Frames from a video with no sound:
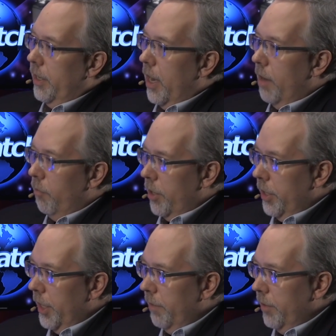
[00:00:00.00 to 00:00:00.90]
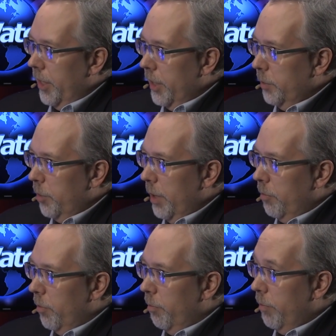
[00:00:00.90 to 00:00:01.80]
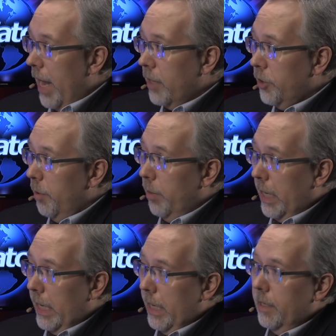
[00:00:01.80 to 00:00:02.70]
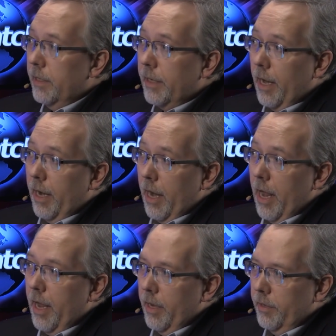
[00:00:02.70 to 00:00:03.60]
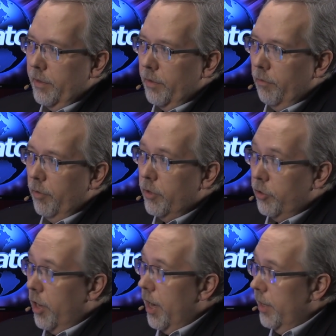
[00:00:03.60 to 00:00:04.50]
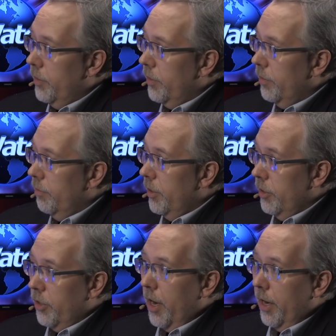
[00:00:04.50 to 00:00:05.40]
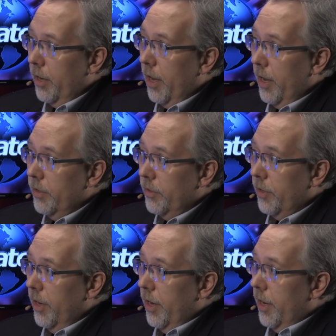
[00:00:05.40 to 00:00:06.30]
that God wanted to give to his people actually begins and ends with giants, with the giant clans.